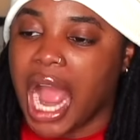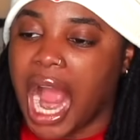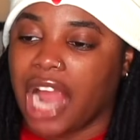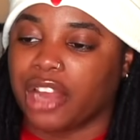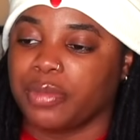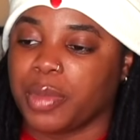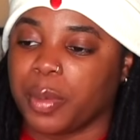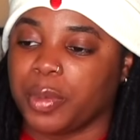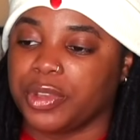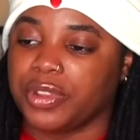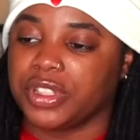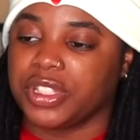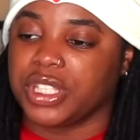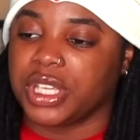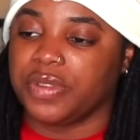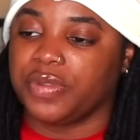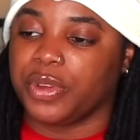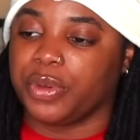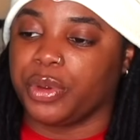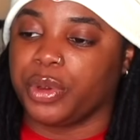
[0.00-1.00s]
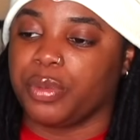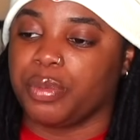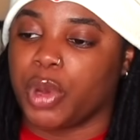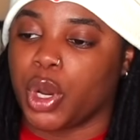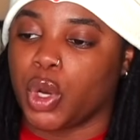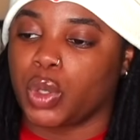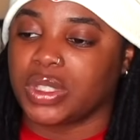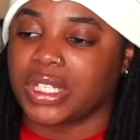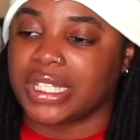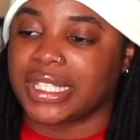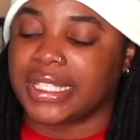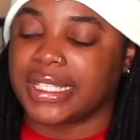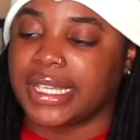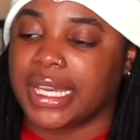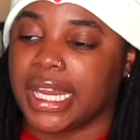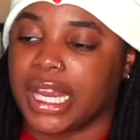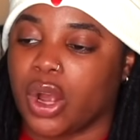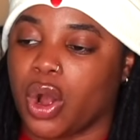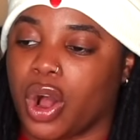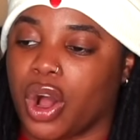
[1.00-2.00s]
I remember the TV remote
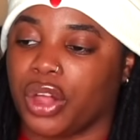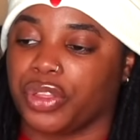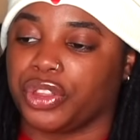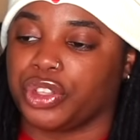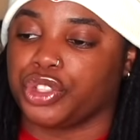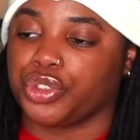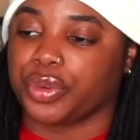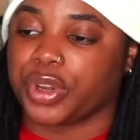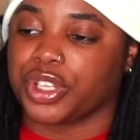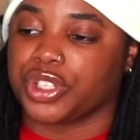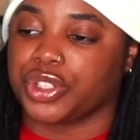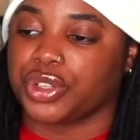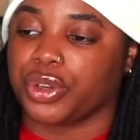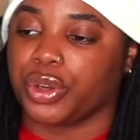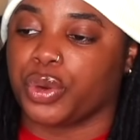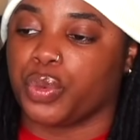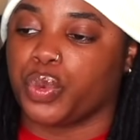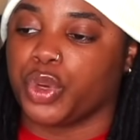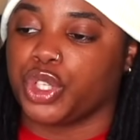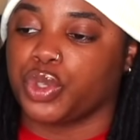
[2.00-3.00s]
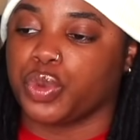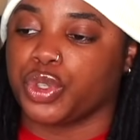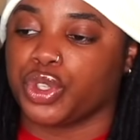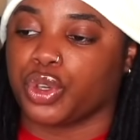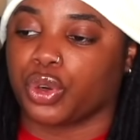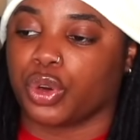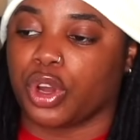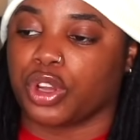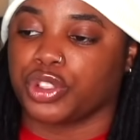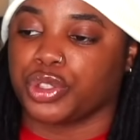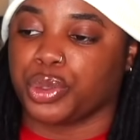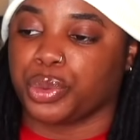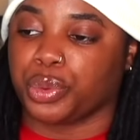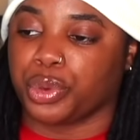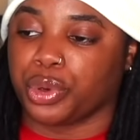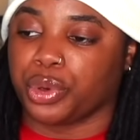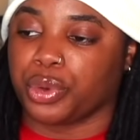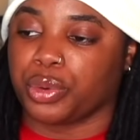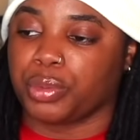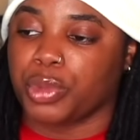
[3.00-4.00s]
sitting on the dresser, which was across the
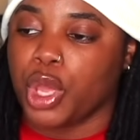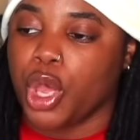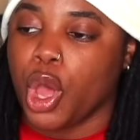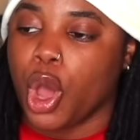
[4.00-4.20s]
room.